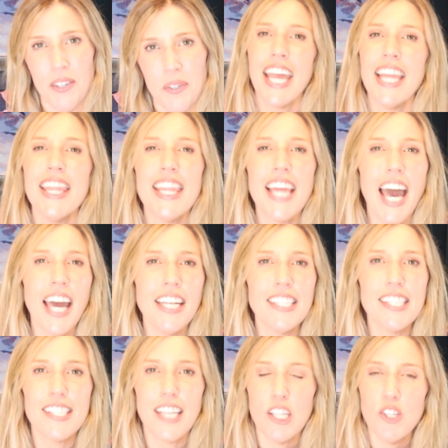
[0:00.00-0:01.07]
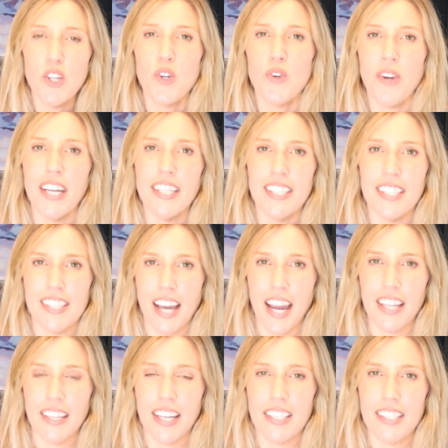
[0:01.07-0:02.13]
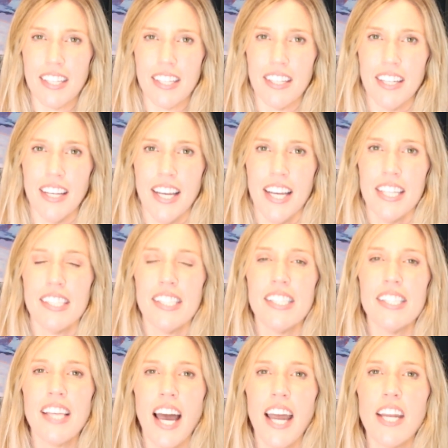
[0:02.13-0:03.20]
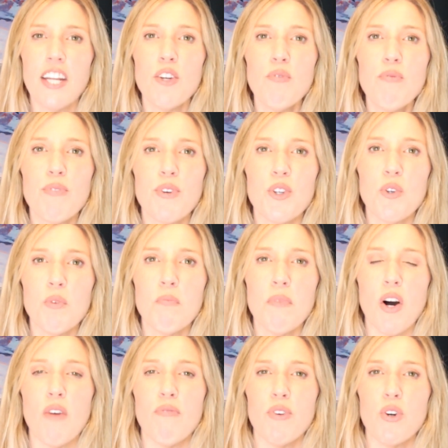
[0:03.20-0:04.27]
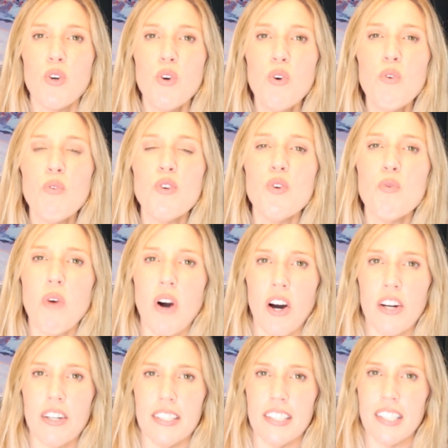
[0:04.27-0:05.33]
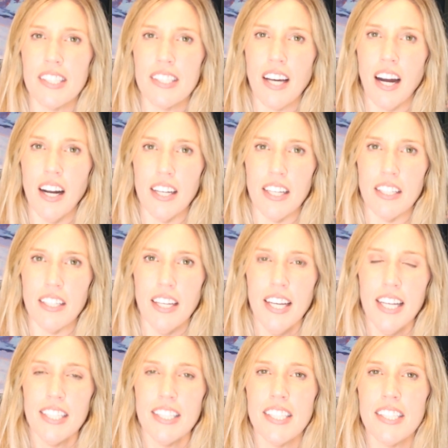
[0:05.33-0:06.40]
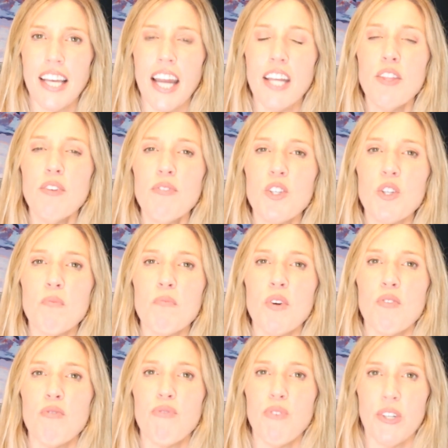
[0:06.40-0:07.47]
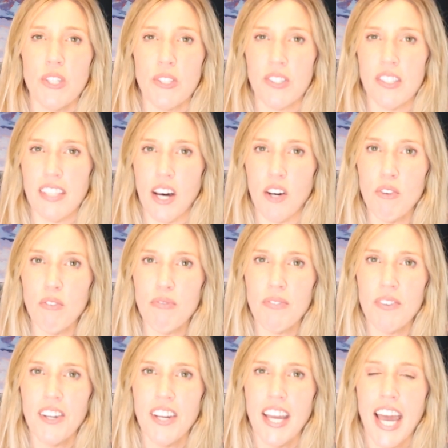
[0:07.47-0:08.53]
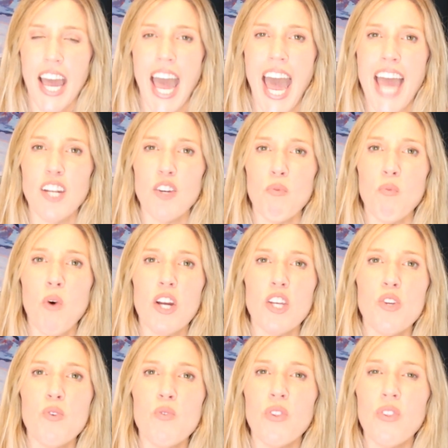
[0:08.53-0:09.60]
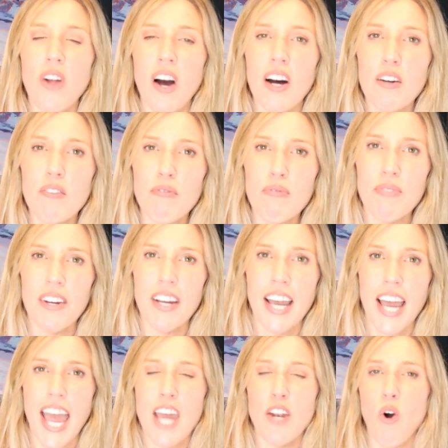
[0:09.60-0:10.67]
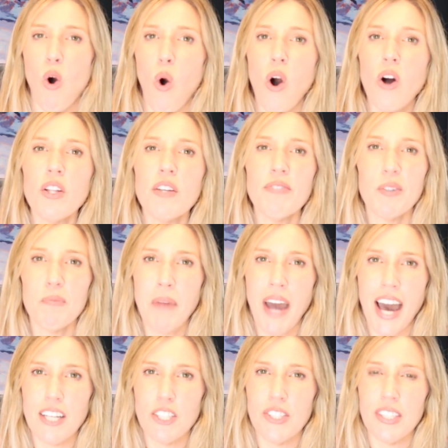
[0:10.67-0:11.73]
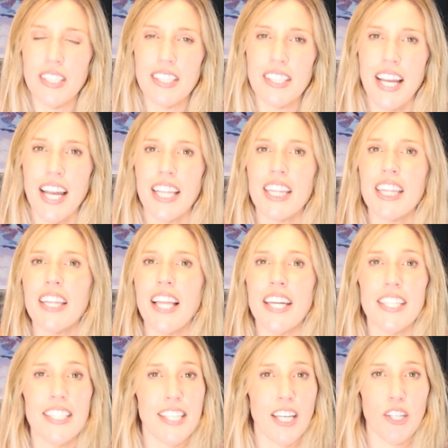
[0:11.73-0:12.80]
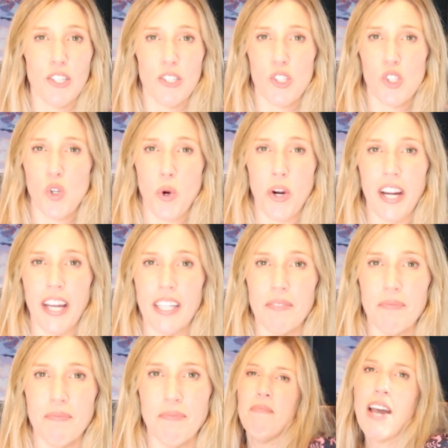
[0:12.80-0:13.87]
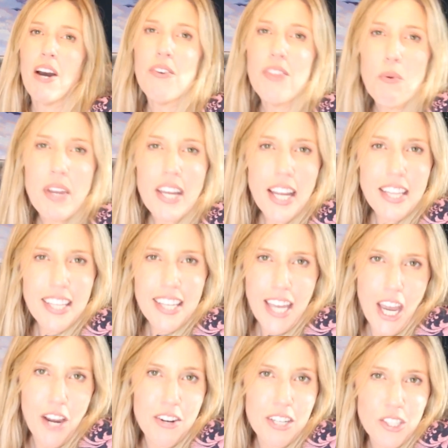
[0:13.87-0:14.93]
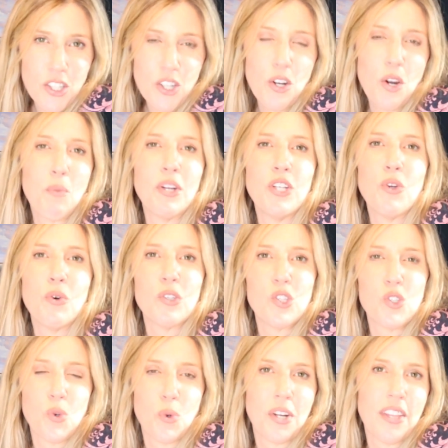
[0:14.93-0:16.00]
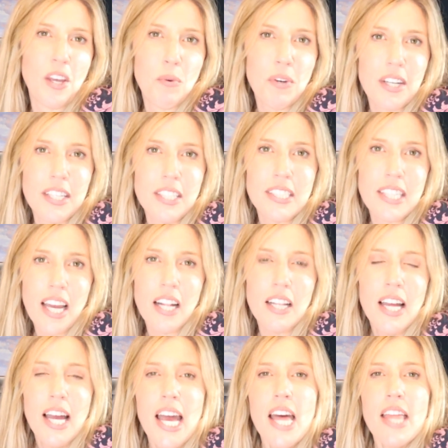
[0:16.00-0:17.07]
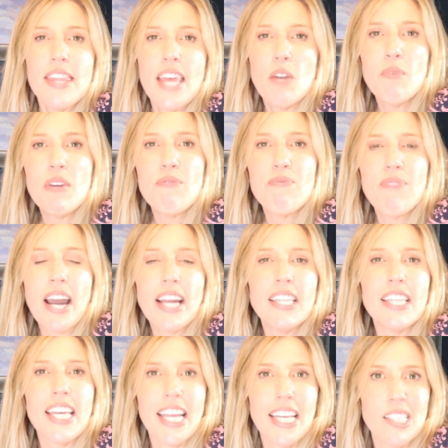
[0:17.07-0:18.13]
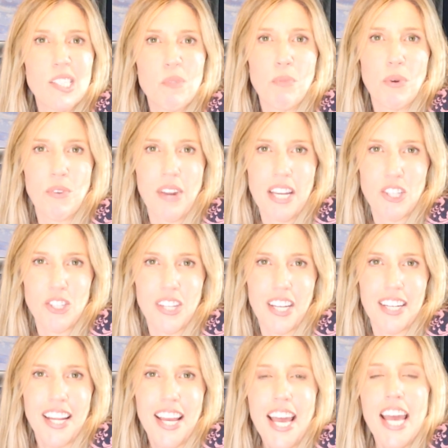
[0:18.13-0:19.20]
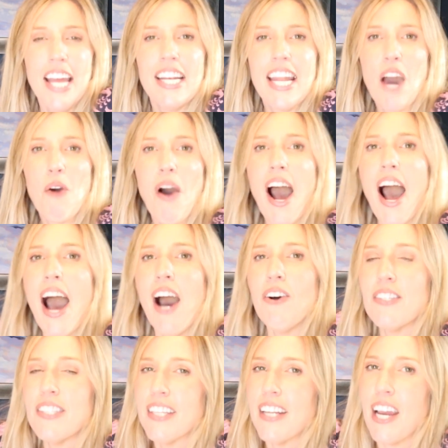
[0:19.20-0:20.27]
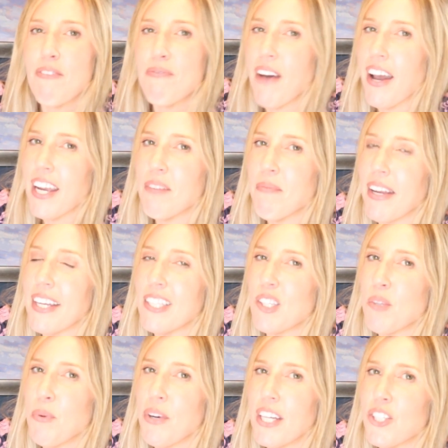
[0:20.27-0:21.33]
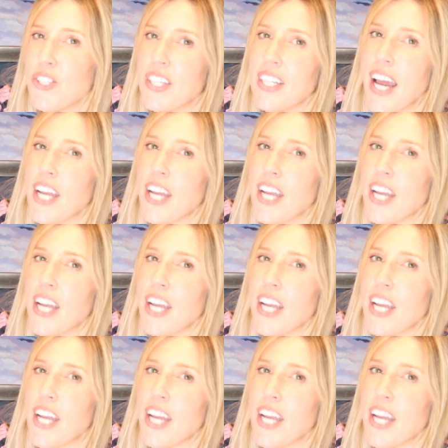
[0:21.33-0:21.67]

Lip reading: And that is such a great design lesson. Design a room of who you are inside. Design the room for yourself and what you love and all of your passions. Let it tell your story. Now that we got the character, we know the story that we're going to tell, then we find the inspiration. Now, how did I find my inspiration?